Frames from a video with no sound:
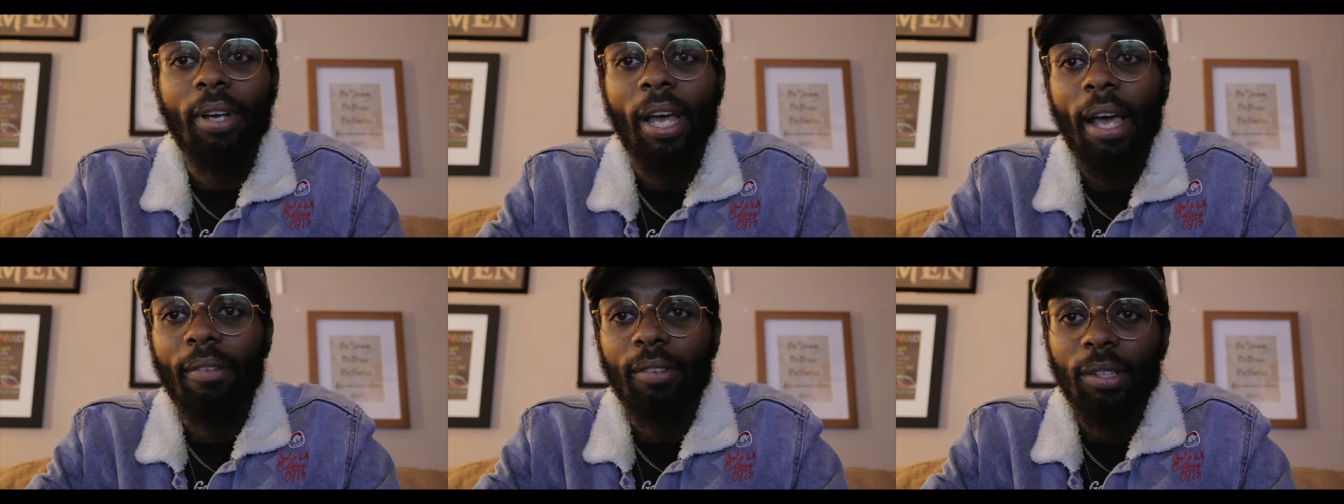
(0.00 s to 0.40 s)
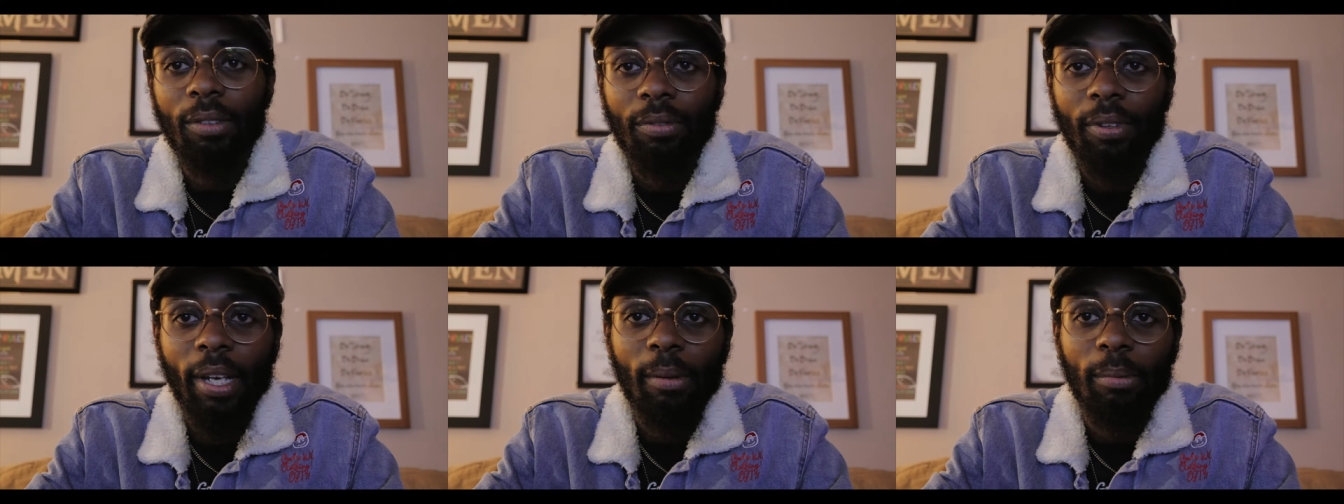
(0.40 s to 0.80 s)
having a
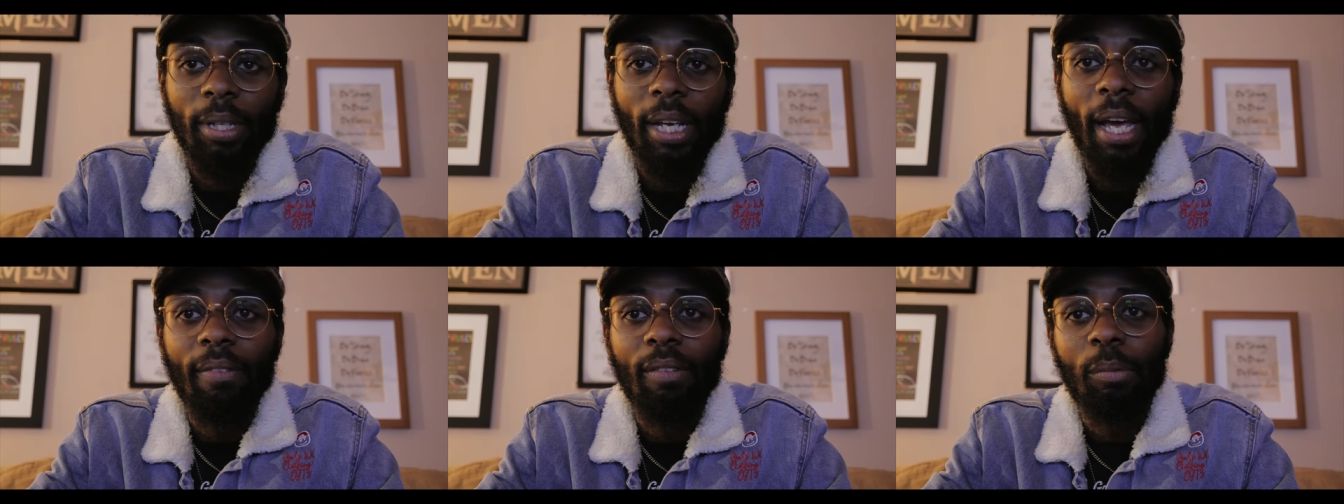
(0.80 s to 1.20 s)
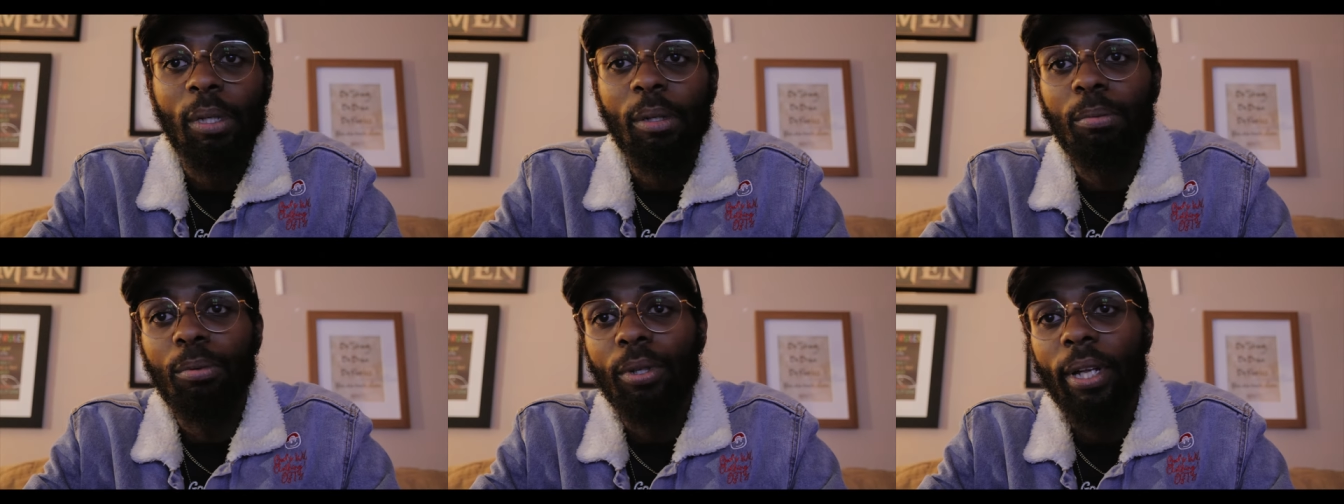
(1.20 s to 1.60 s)
family, having
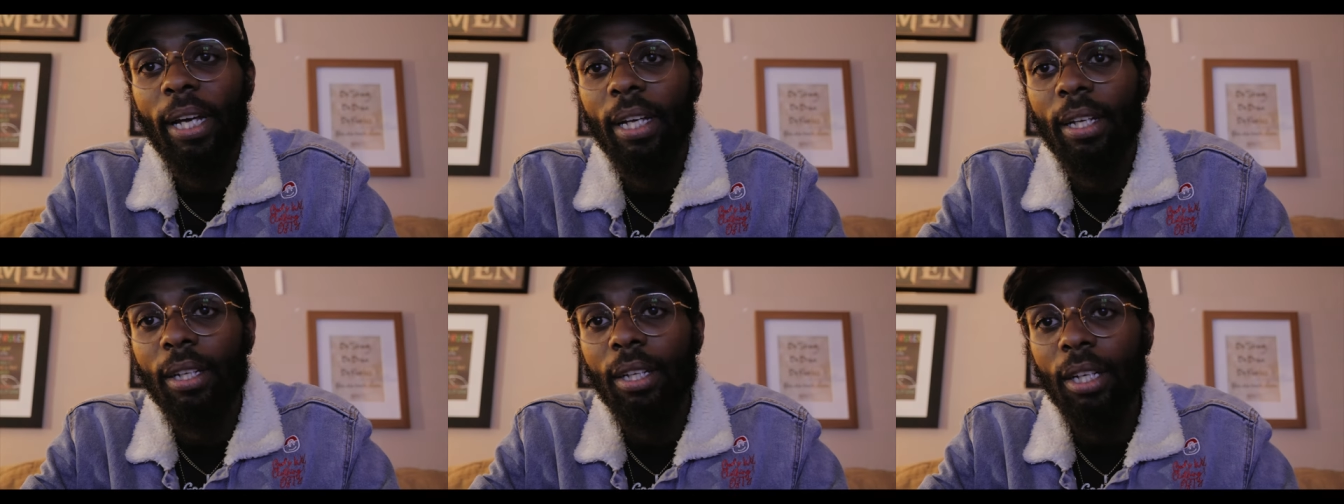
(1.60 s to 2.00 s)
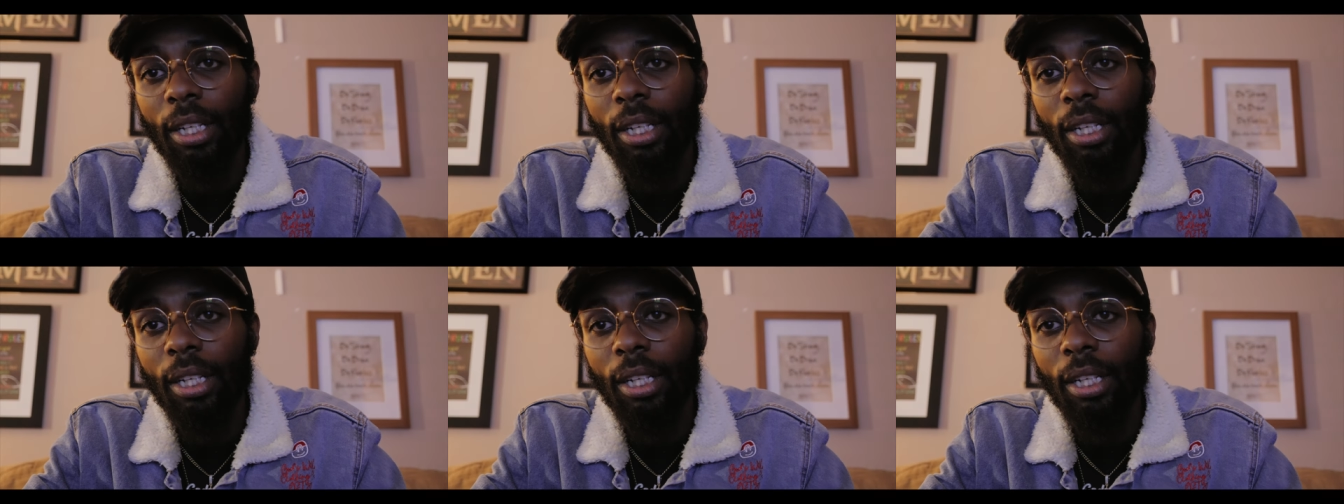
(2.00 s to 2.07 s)
people that